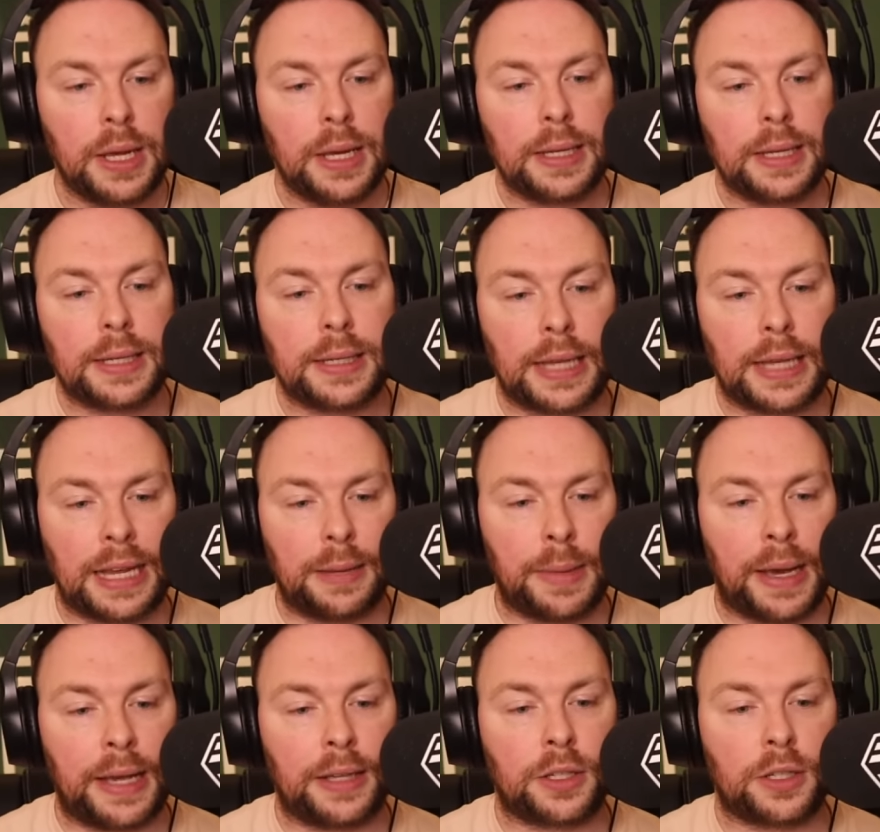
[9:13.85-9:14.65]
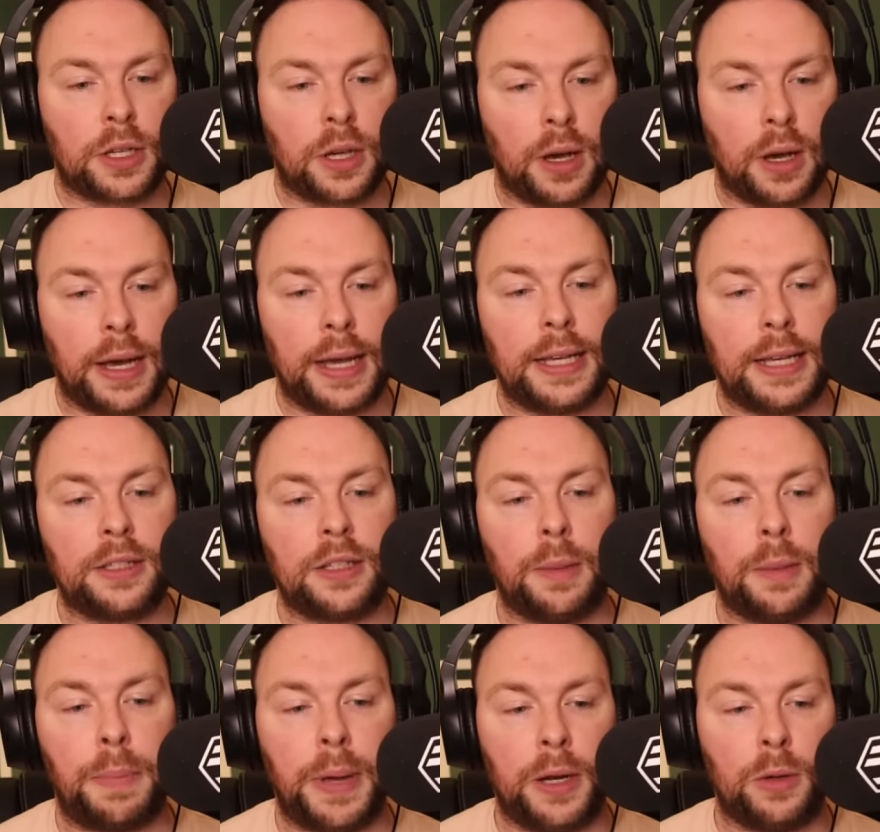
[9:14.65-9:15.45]
Same as Kai's
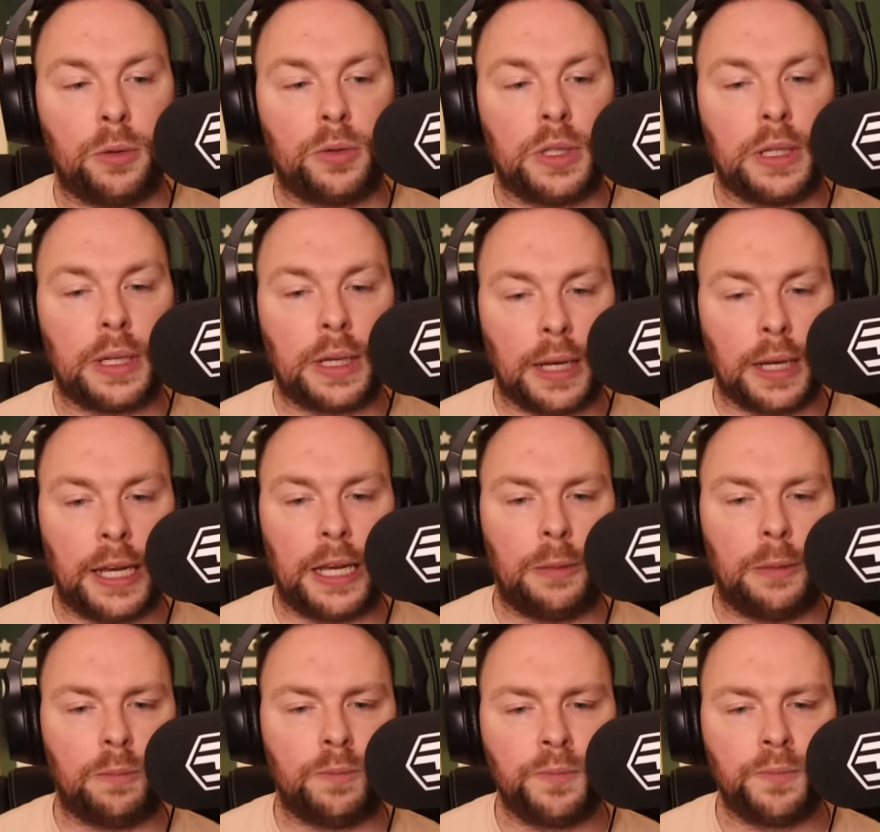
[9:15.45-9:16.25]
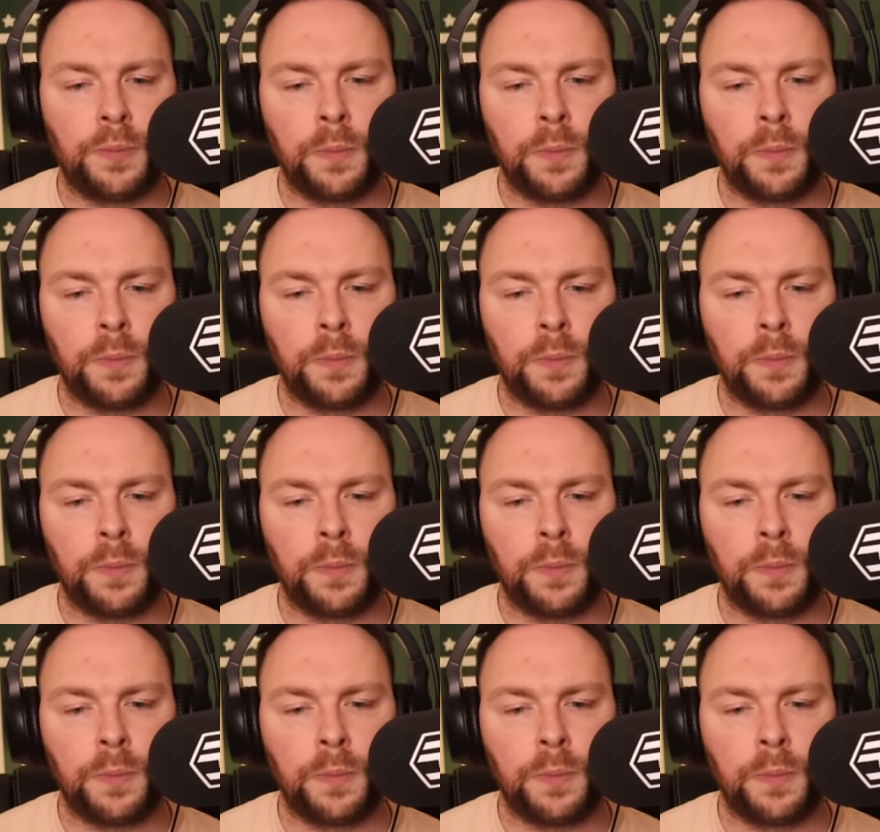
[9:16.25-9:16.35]
penalty claim.